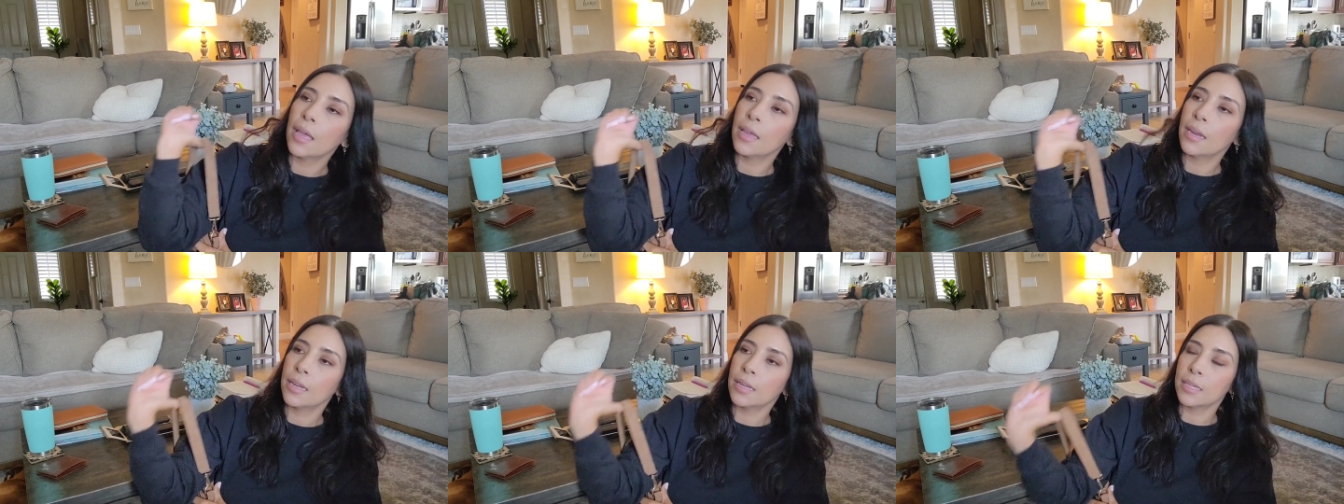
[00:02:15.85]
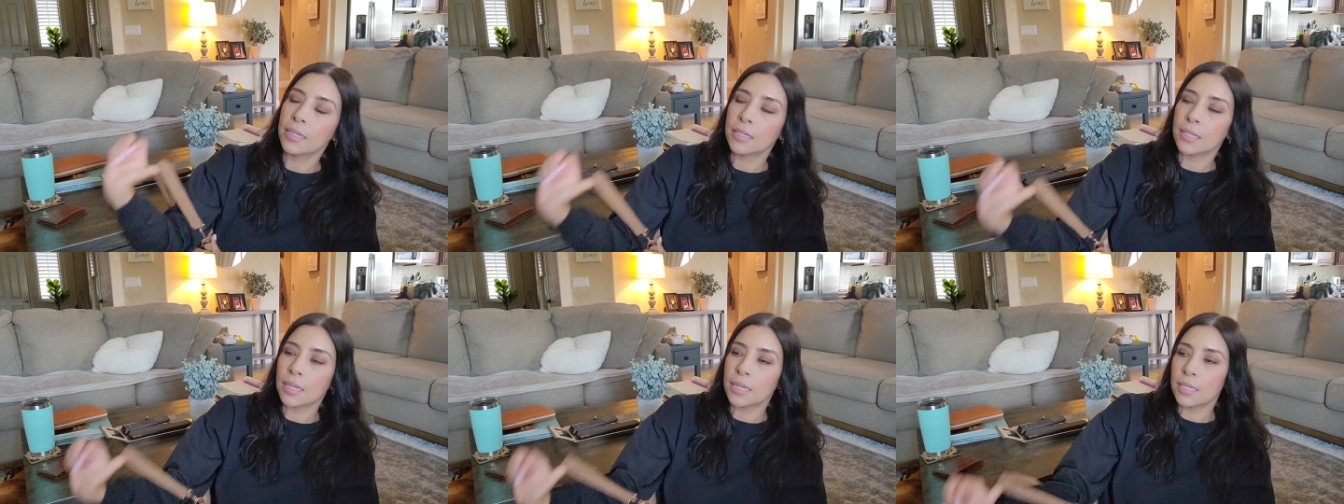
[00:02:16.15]
And
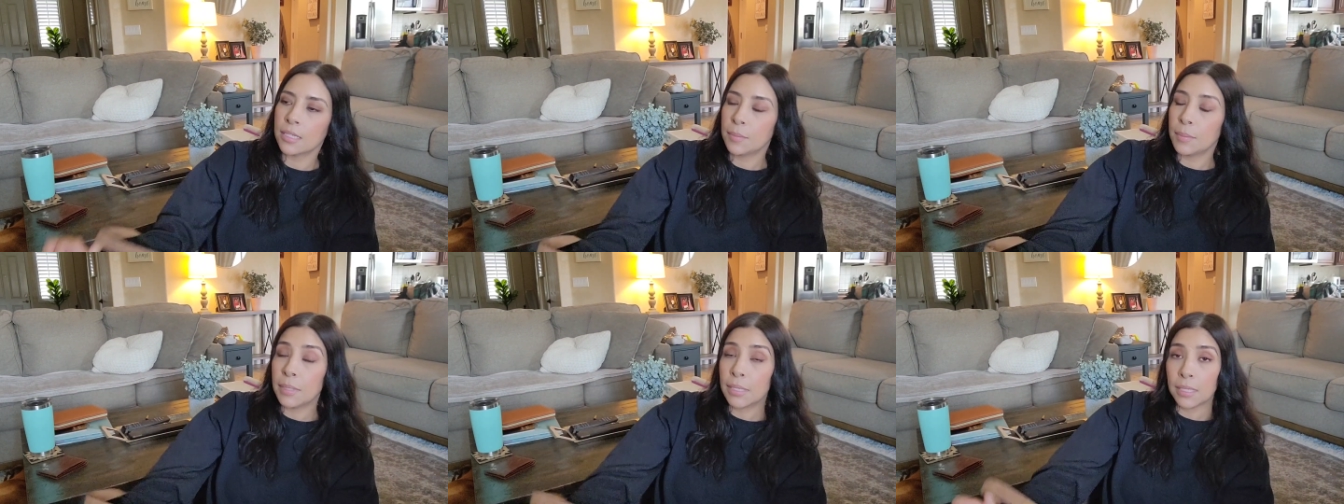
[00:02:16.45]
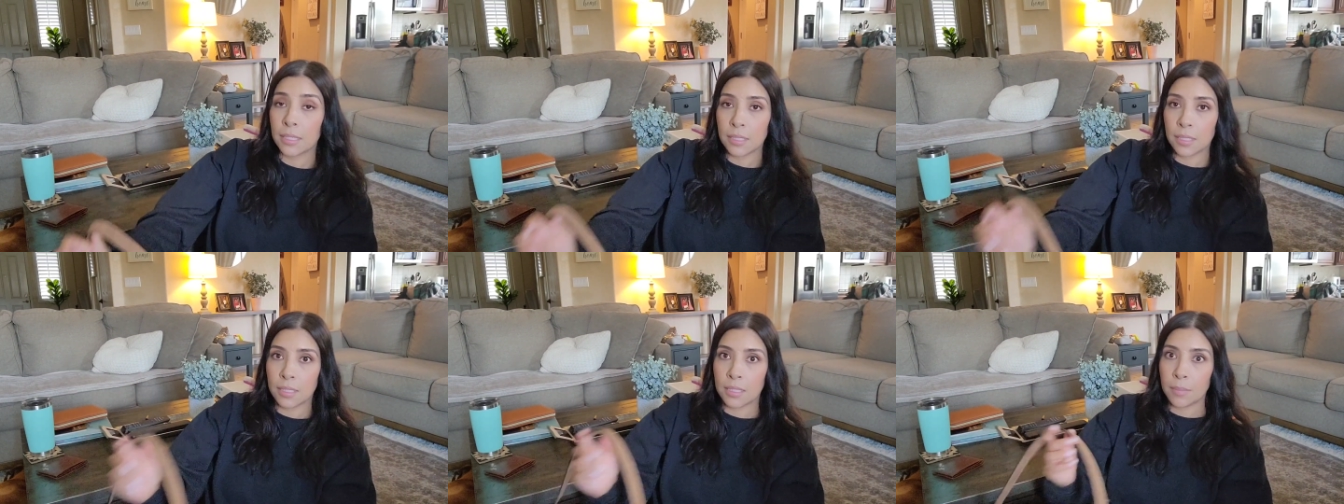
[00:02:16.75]
it does,
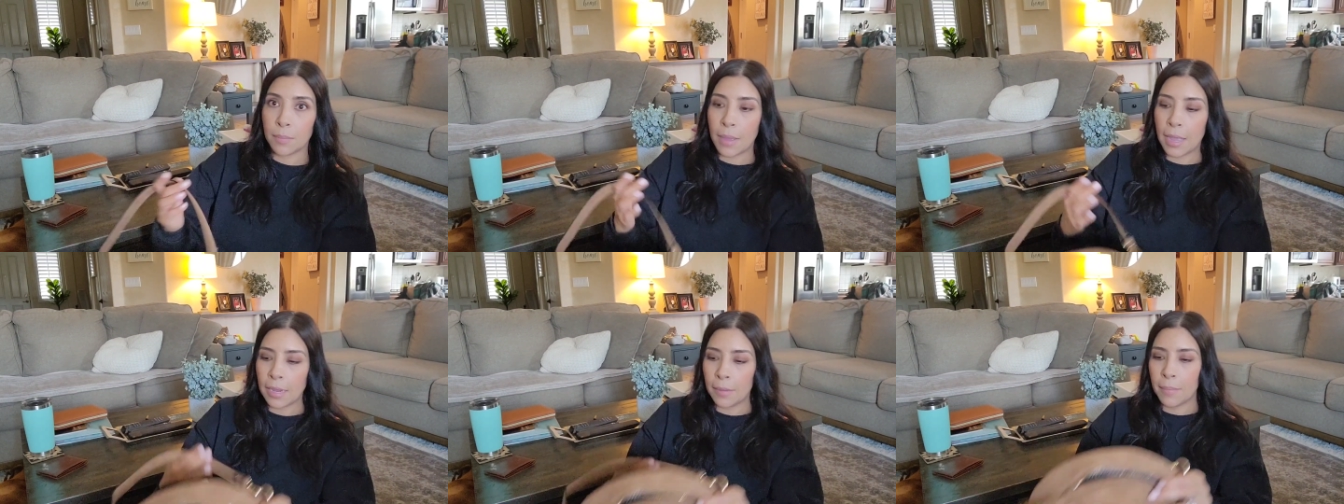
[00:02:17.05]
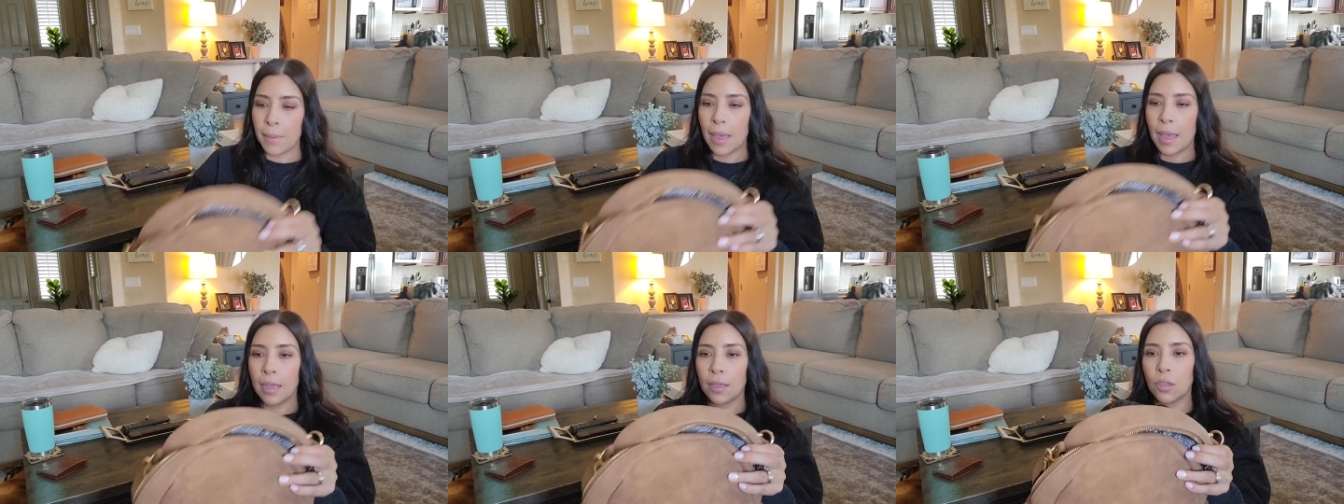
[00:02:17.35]
because it's a
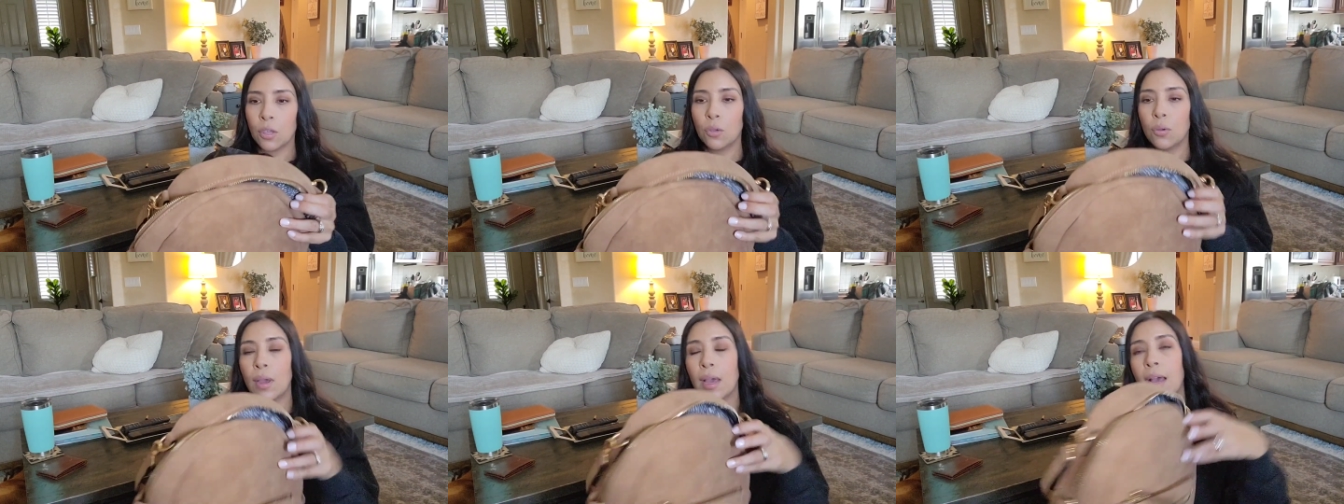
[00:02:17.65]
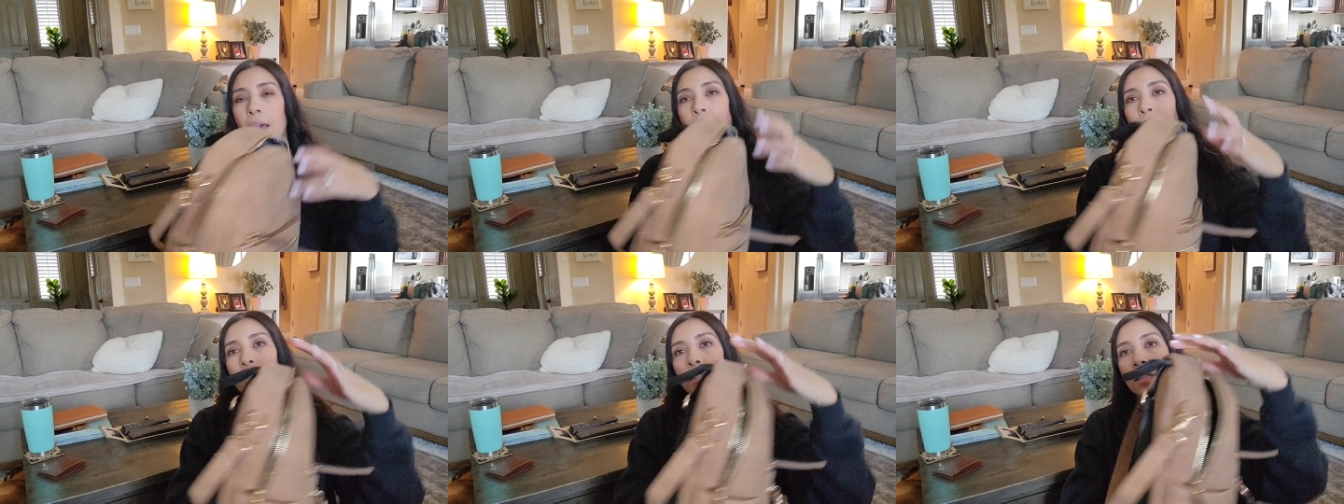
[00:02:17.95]
backpack, you
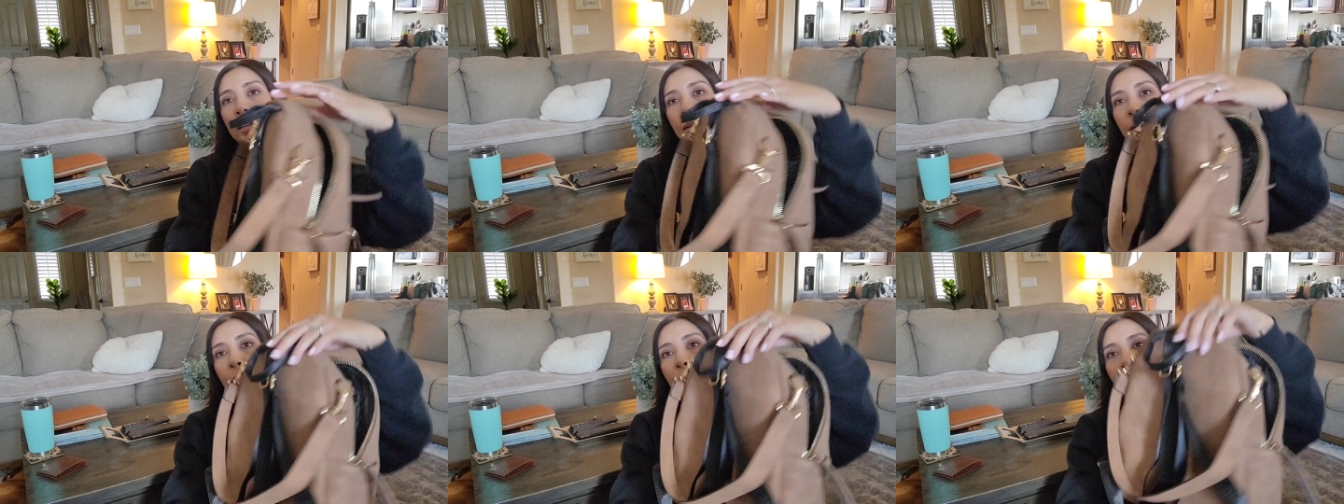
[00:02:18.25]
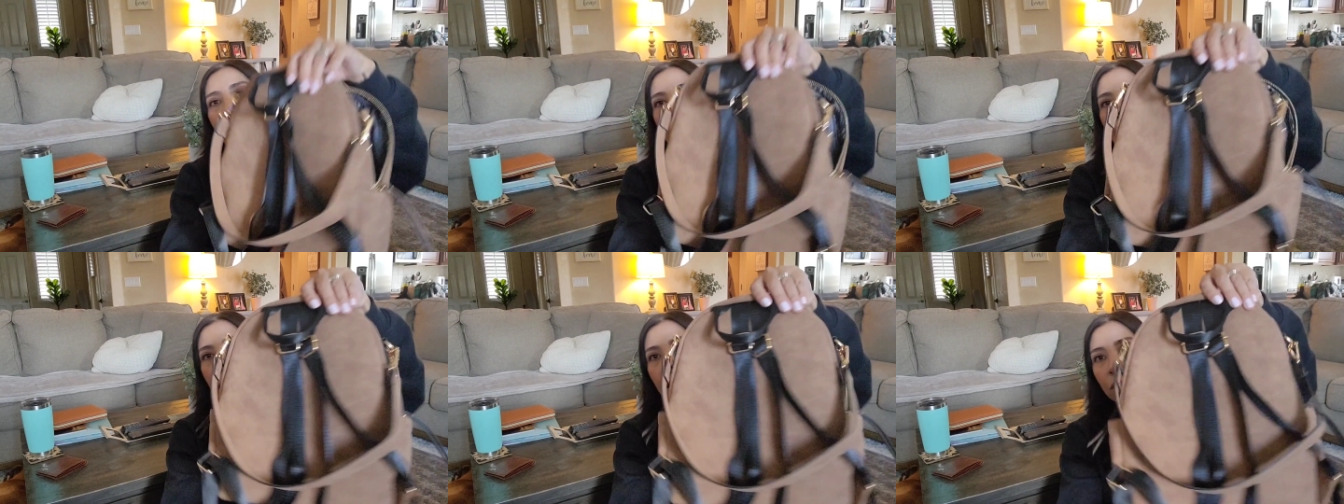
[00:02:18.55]
have
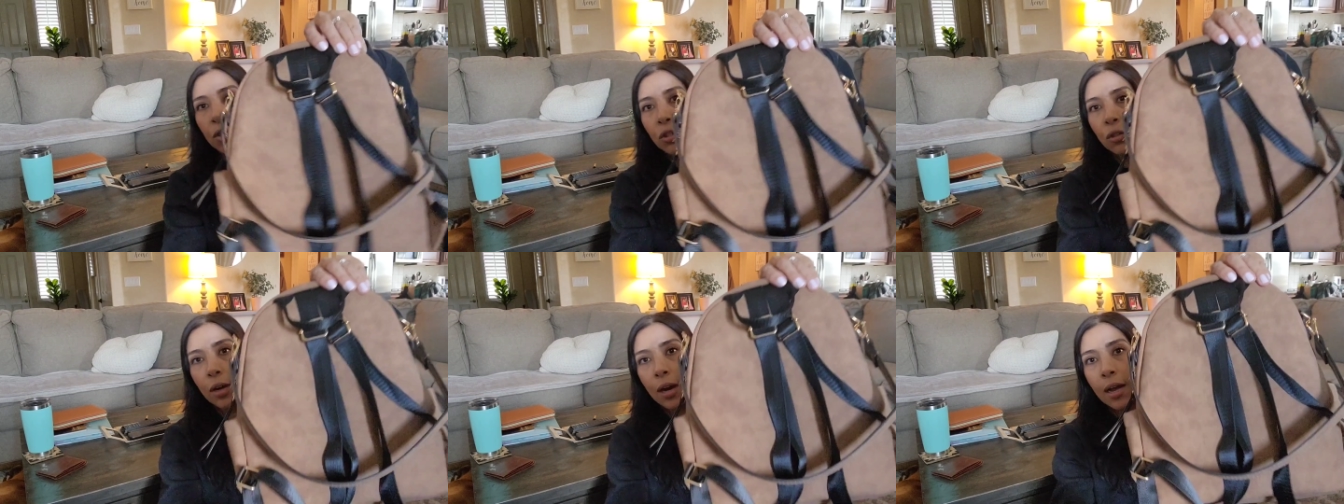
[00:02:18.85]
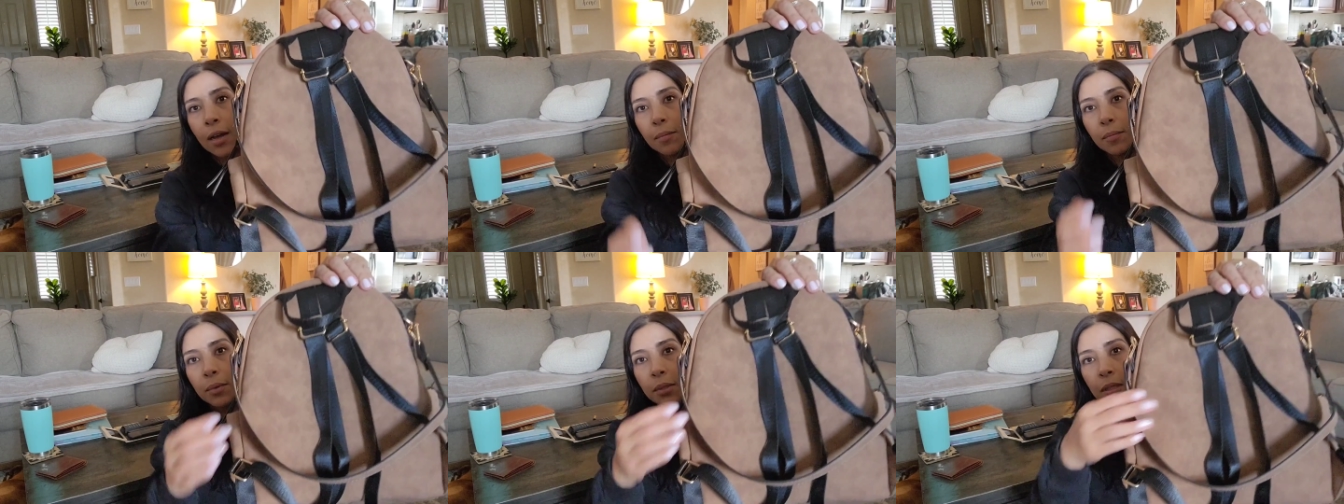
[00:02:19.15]
some black
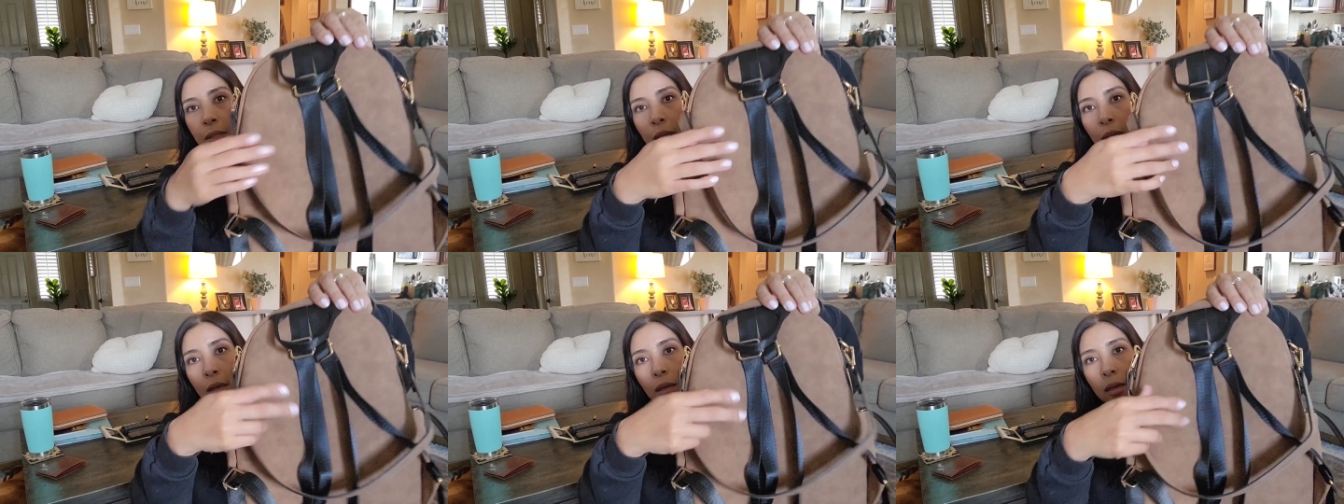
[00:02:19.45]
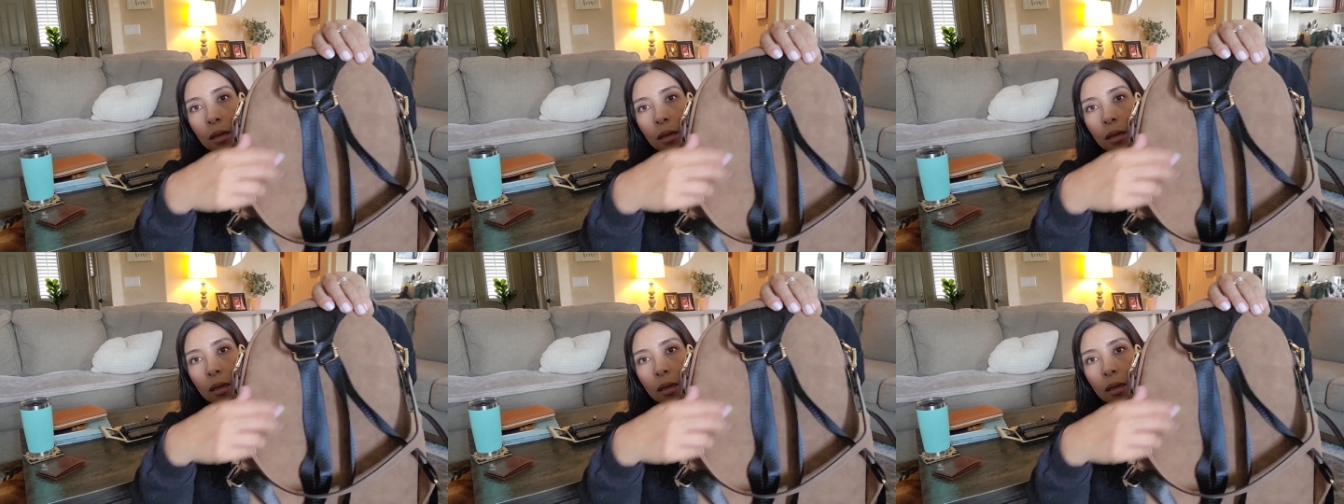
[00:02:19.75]
straps.